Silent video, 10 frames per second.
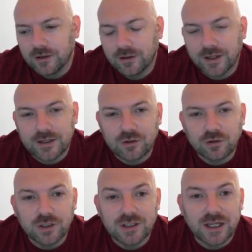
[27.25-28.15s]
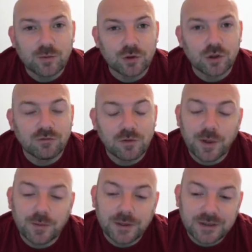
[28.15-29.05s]
that's on the Tabletop
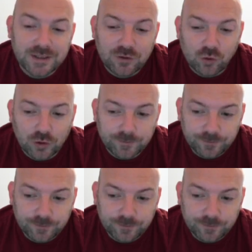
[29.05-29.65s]
Republic Discord.